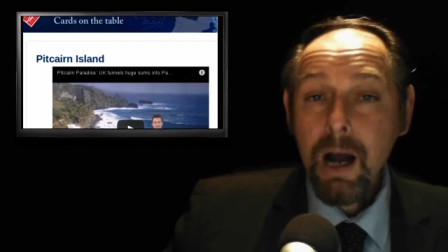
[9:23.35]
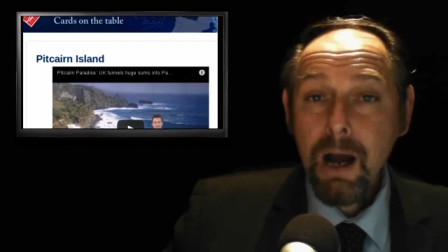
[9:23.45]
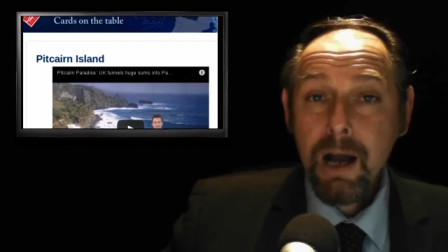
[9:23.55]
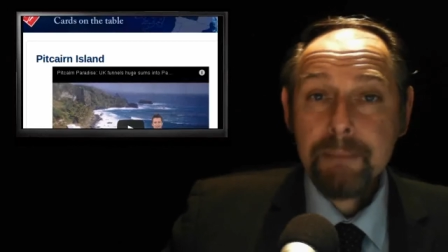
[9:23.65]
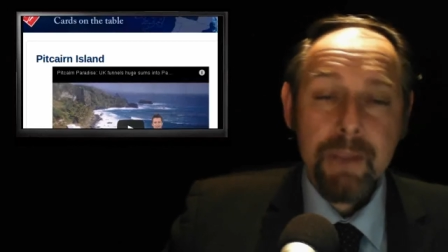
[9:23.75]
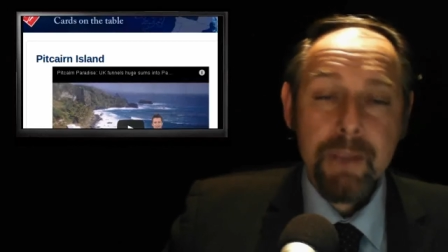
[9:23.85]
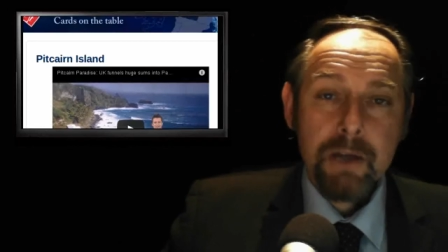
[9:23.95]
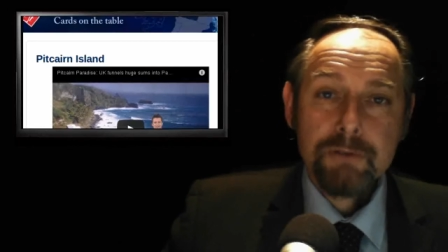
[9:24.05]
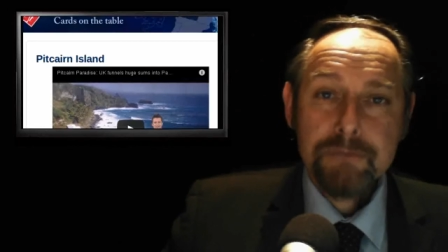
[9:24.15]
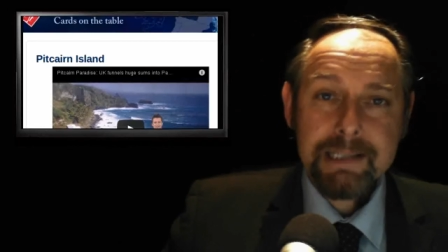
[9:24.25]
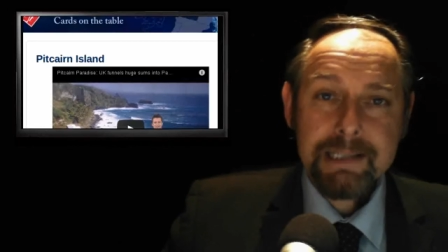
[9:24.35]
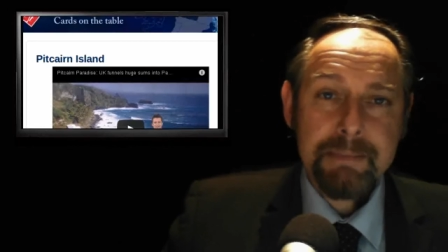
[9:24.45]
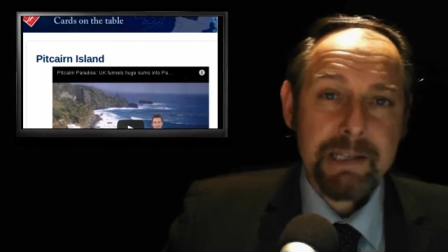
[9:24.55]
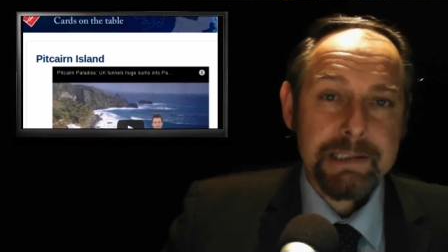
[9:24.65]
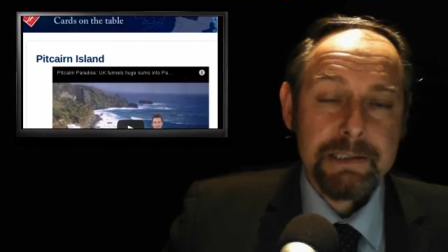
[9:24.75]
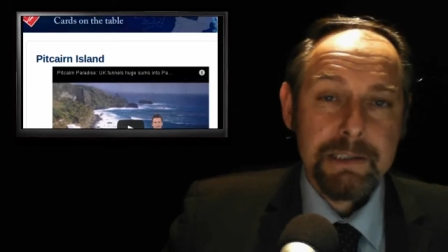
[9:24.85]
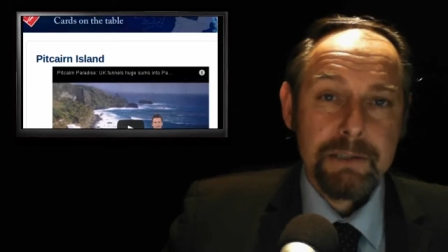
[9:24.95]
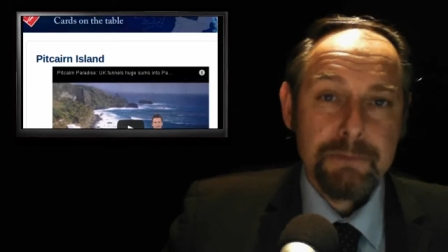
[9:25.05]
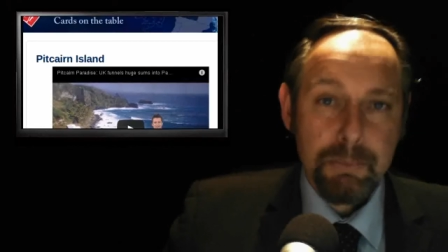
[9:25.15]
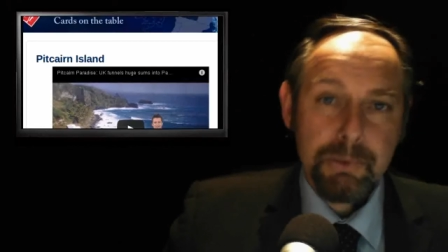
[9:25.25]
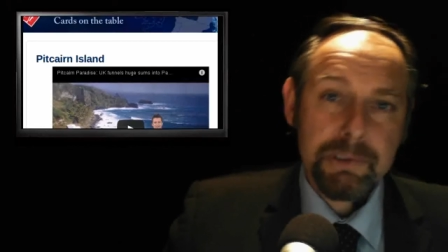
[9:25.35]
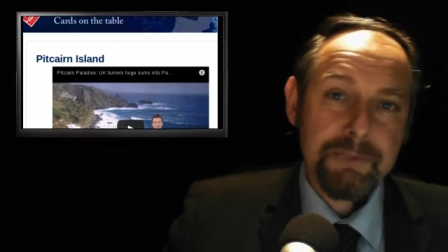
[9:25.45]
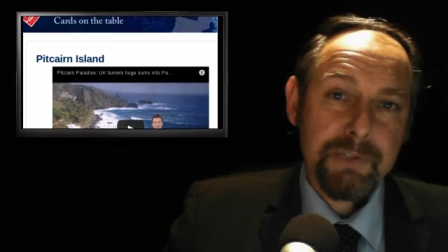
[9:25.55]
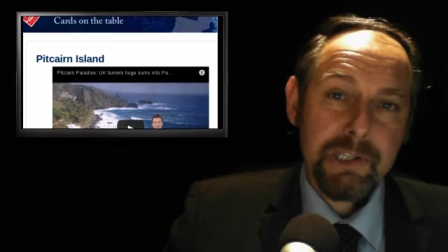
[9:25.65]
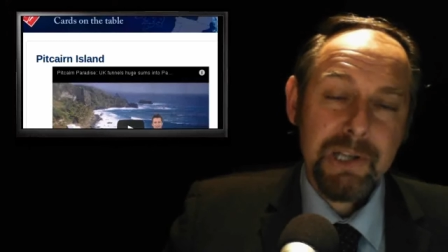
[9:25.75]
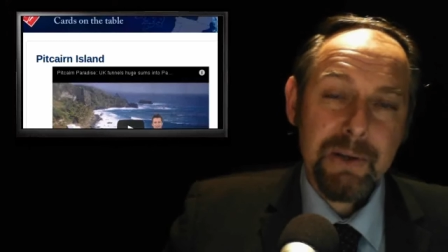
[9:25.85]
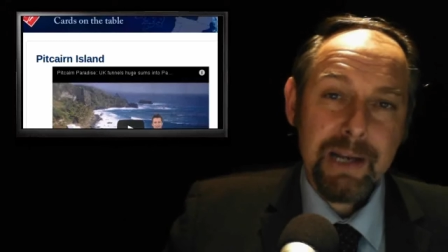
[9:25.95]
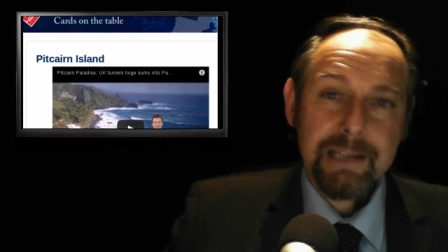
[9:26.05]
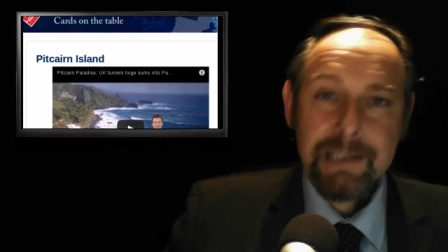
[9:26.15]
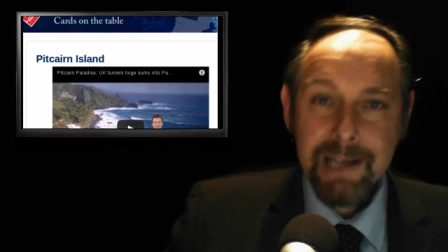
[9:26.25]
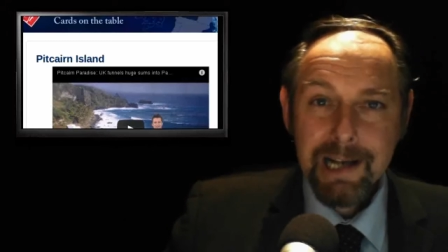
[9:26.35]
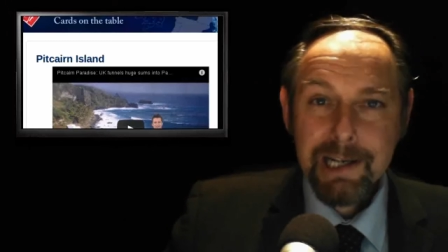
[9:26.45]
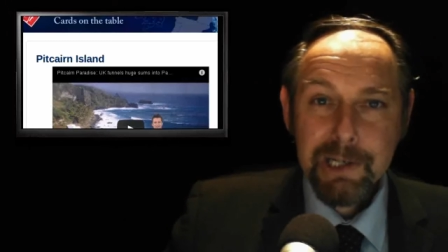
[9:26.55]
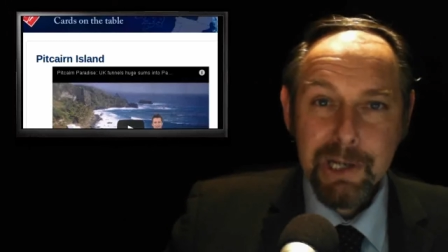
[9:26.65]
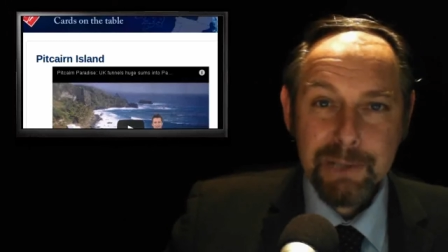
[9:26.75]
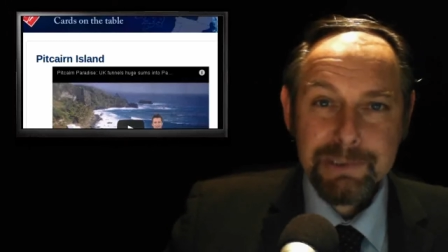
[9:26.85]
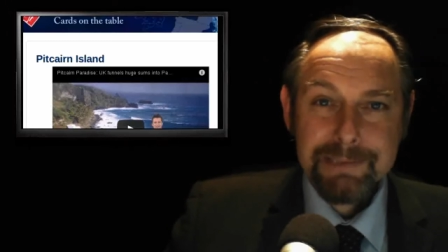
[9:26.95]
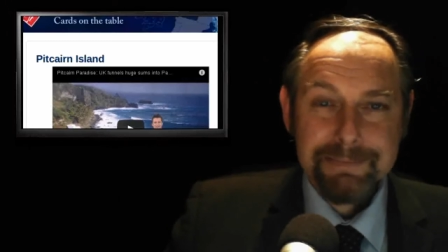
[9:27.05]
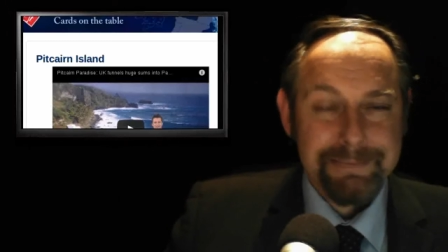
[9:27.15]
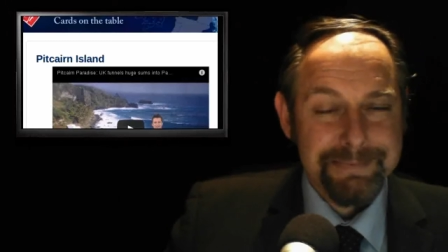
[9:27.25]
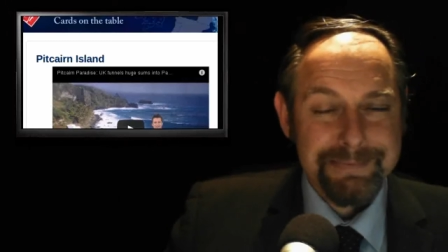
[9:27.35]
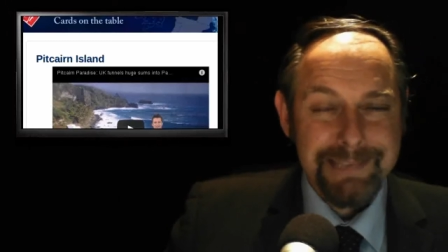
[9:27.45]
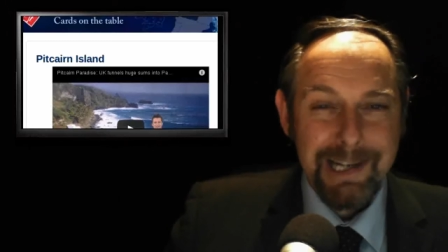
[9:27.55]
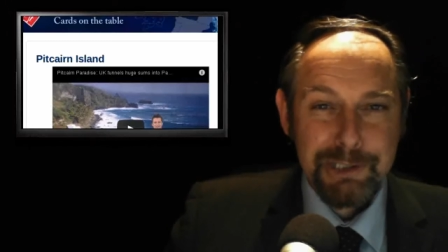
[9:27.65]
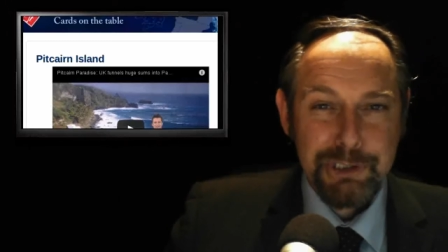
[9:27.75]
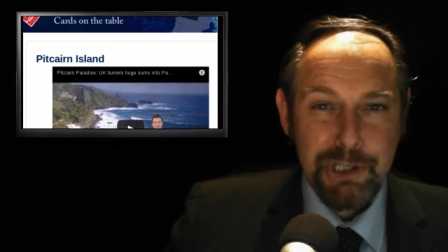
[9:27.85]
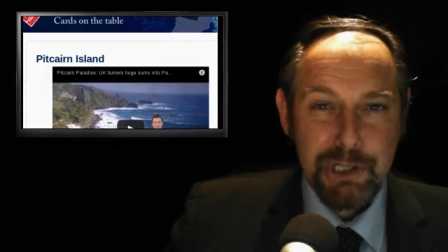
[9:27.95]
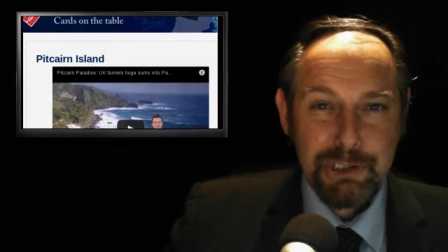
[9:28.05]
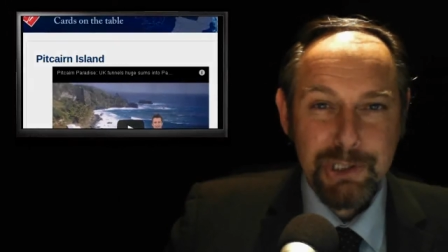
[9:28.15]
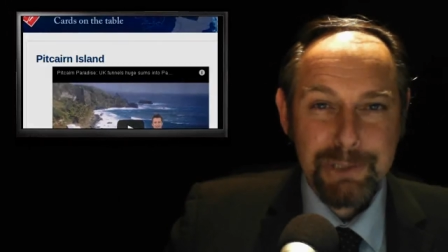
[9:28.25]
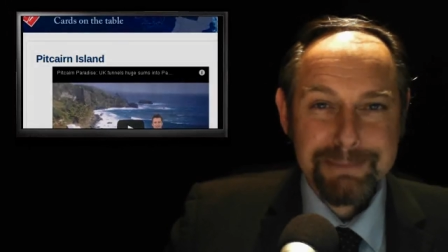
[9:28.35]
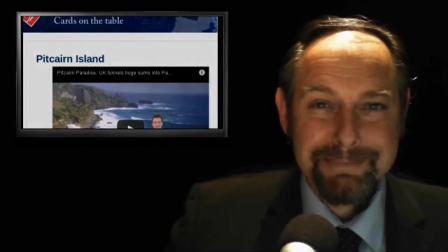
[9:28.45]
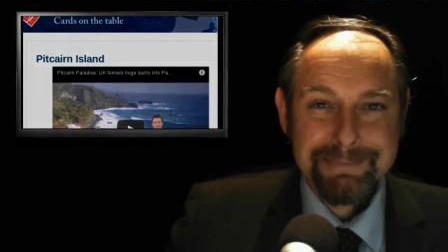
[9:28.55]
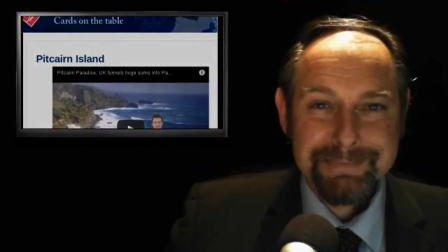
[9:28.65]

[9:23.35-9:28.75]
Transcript: I'm Rick Timmis, reporting for the Unit Nightly News. I'll see you soon.